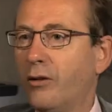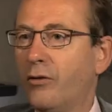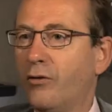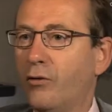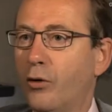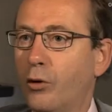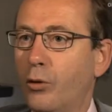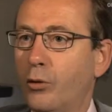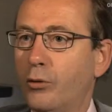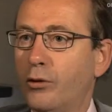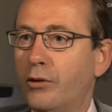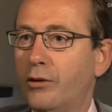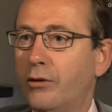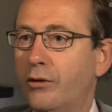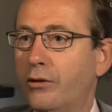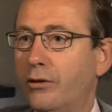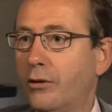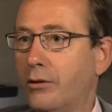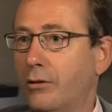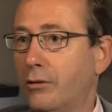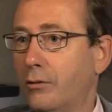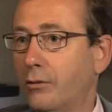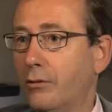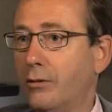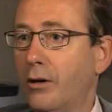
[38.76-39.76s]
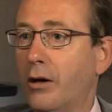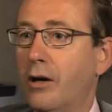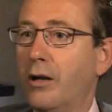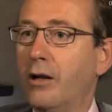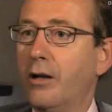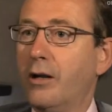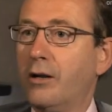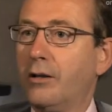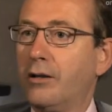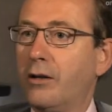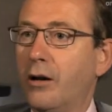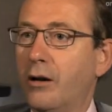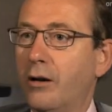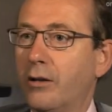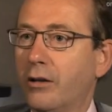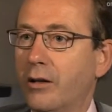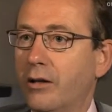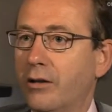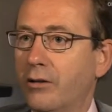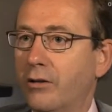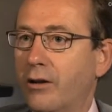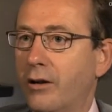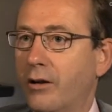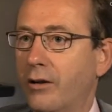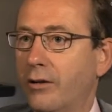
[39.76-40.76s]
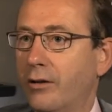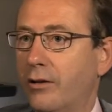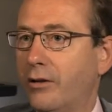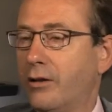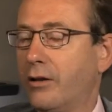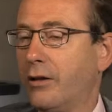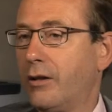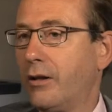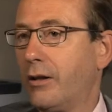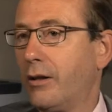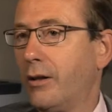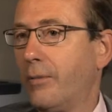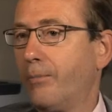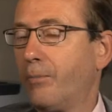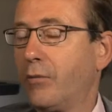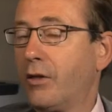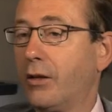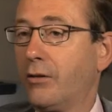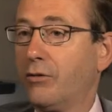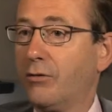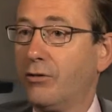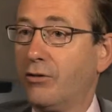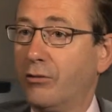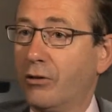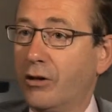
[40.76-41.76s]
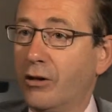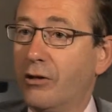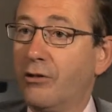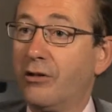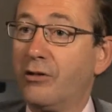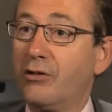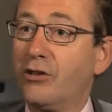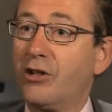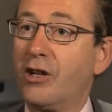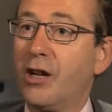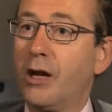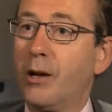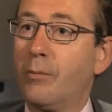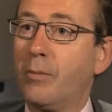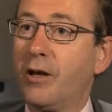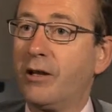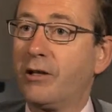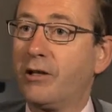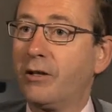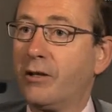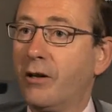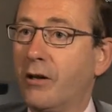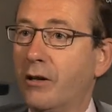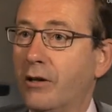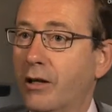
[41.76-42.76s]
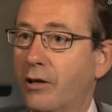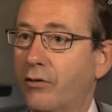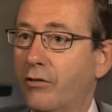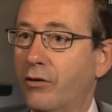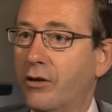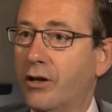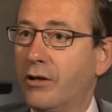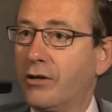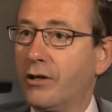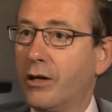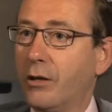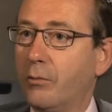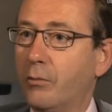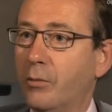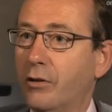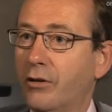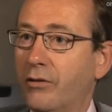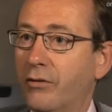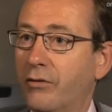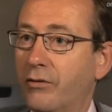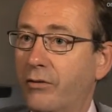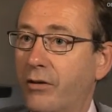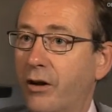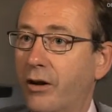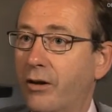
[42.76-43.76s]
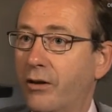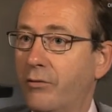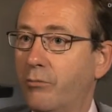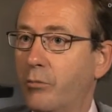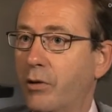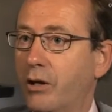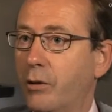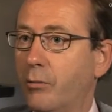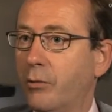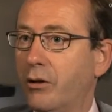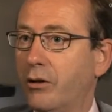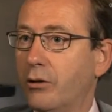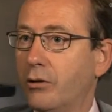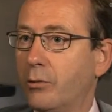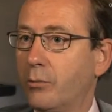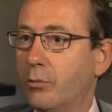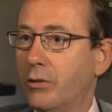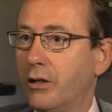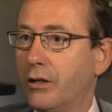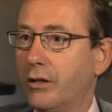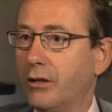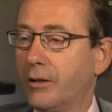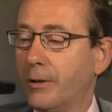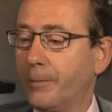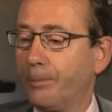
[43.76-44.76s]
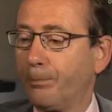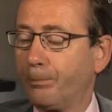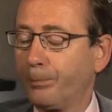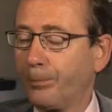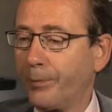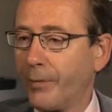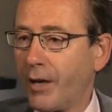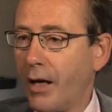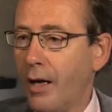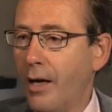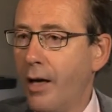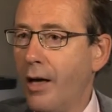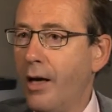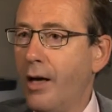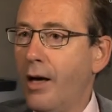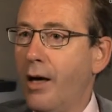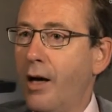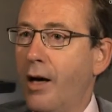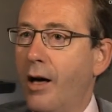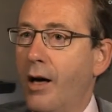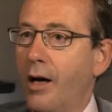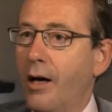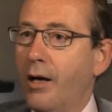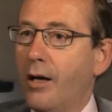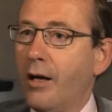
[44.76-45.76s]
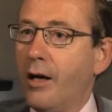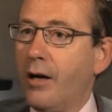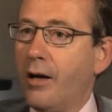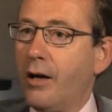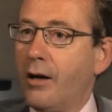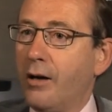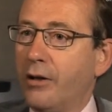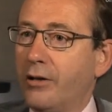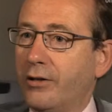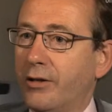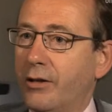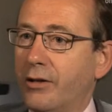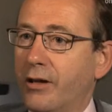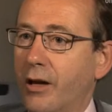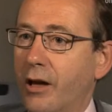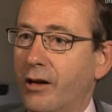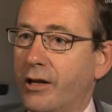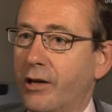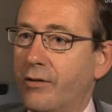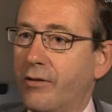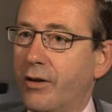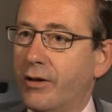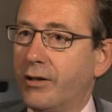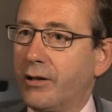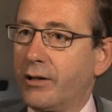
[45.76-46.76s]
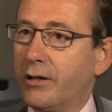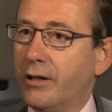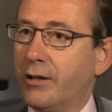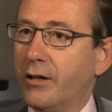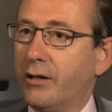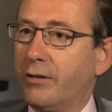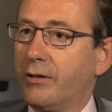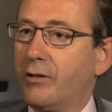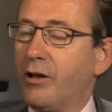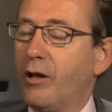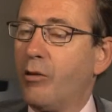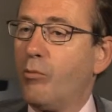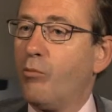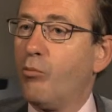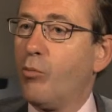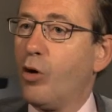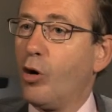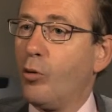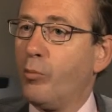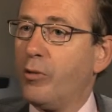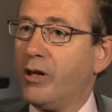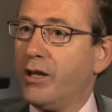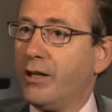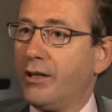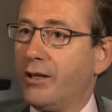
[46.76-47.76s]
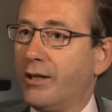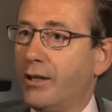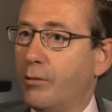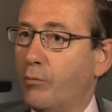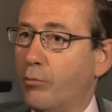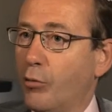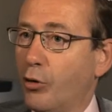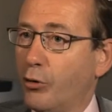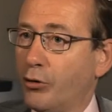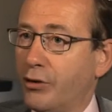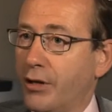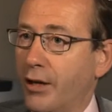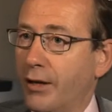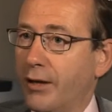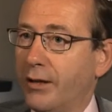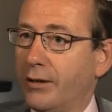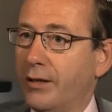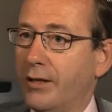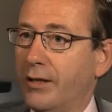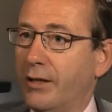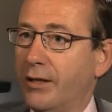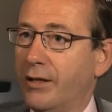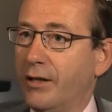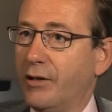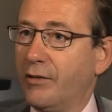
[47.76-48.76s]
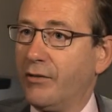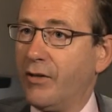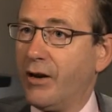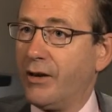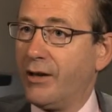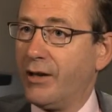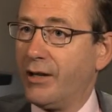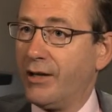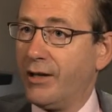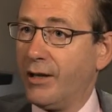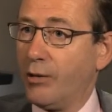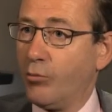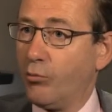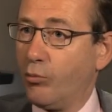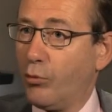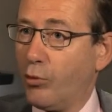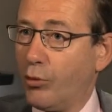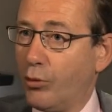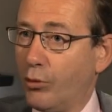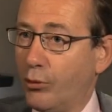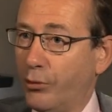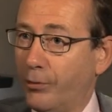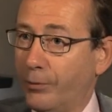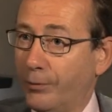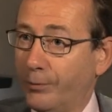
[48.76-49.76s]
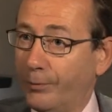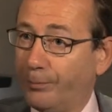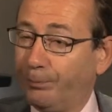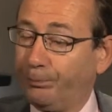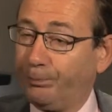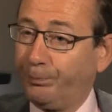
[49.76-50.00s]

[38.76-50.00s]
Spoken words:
4 and 2 targets rather than the current GMS target, for example, of 5 millimoles per litre. So cardiovascular morbidity and mortality is very important.